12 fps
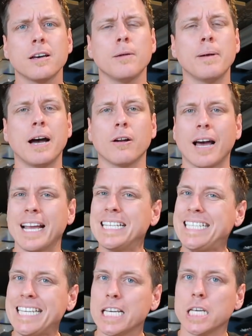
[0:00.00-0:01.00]
about
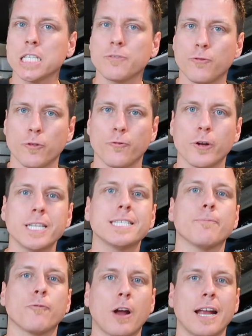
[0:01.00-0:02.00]
ideas for Free
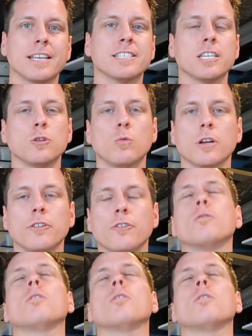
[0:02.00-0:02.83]
Tip Fridays that you want to